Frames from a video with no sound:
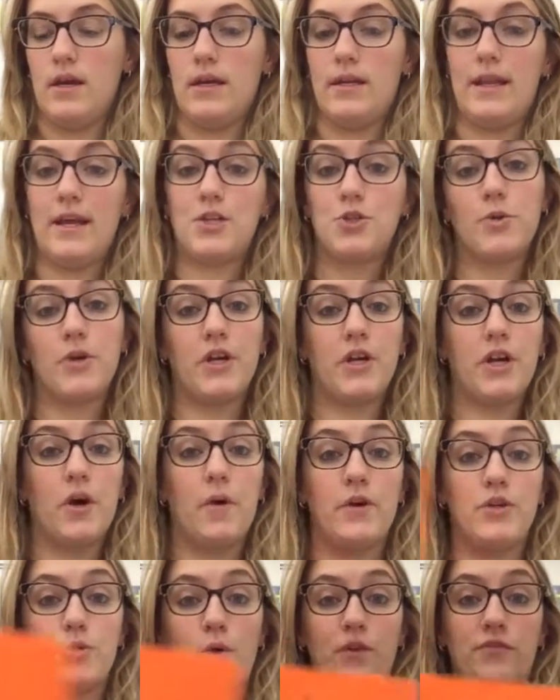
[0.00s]
Next, we're going to
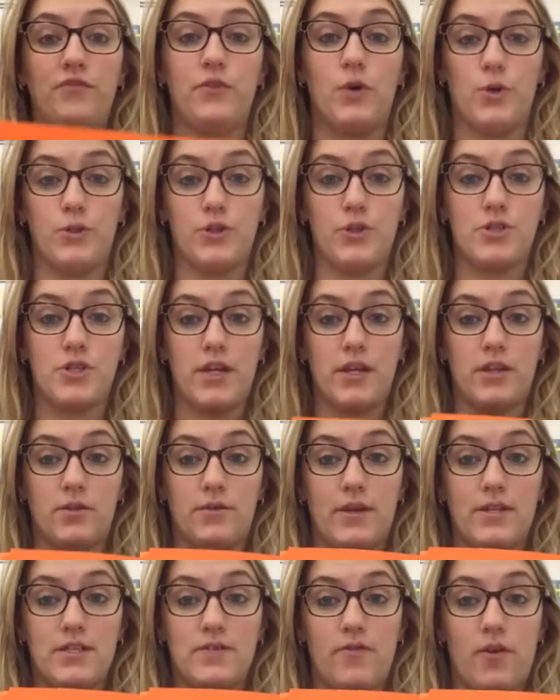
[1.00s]
go into our folders and get the
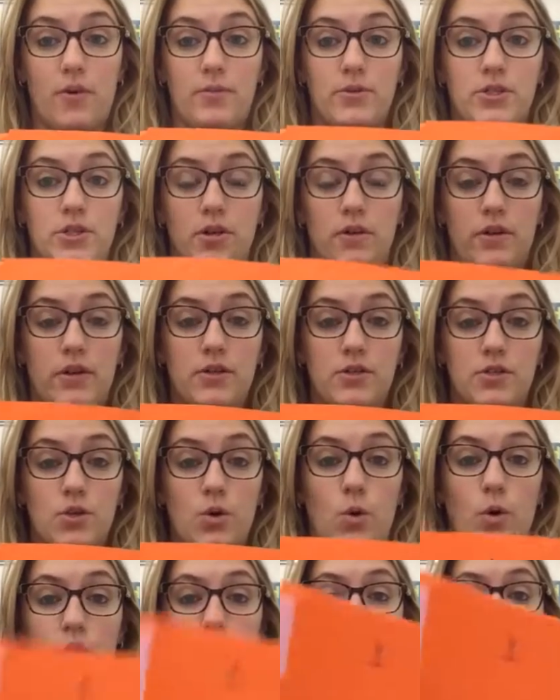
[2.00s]
rest of our materials.
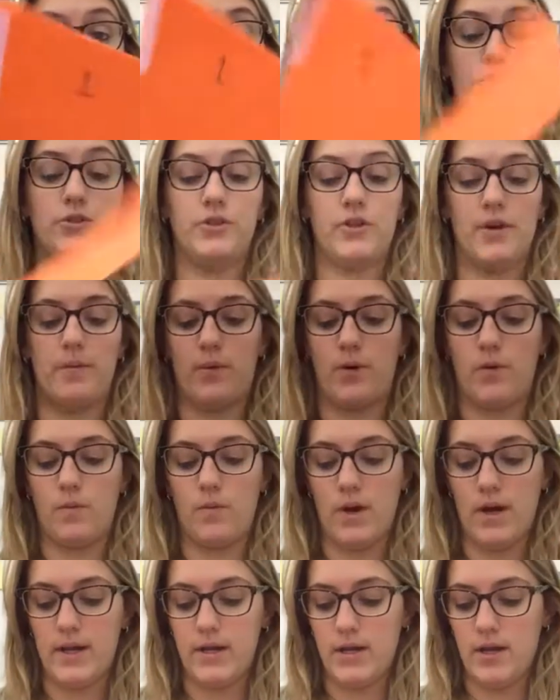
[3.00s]
Orange folder number
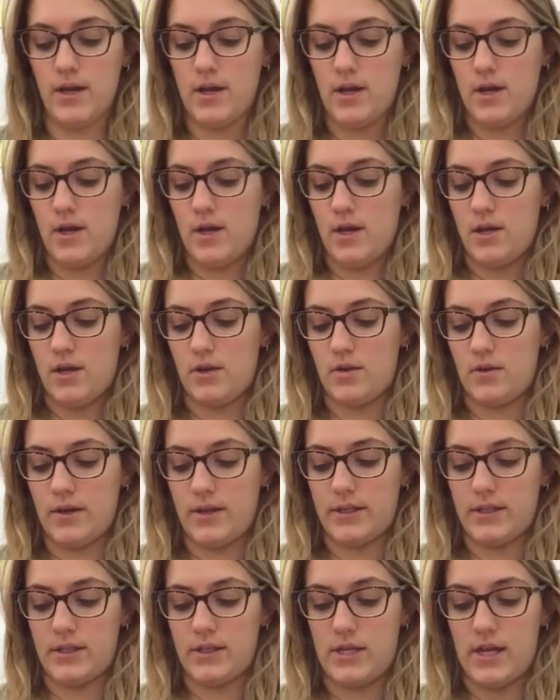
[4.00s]
1, you're
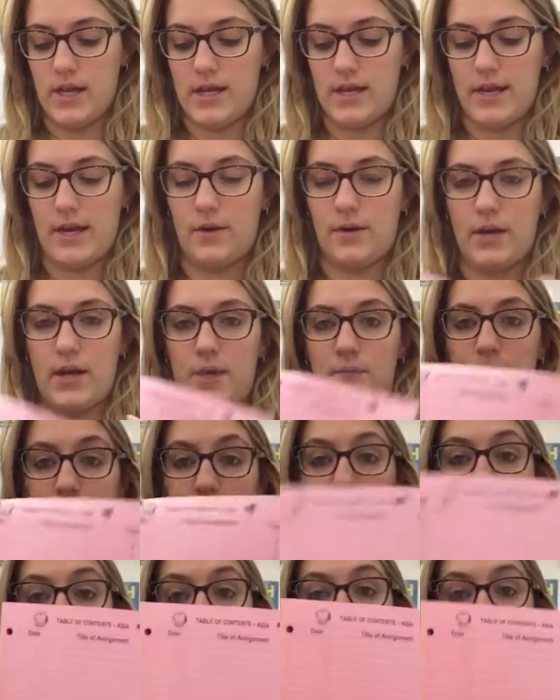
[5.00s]
going to take out a
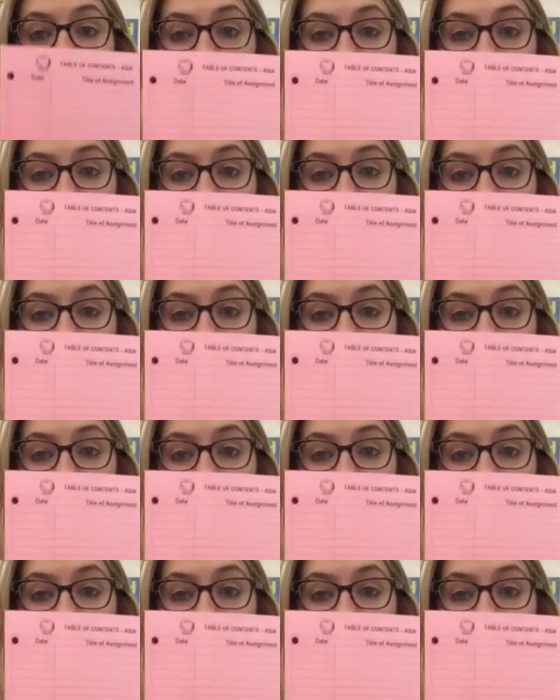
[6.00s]
pink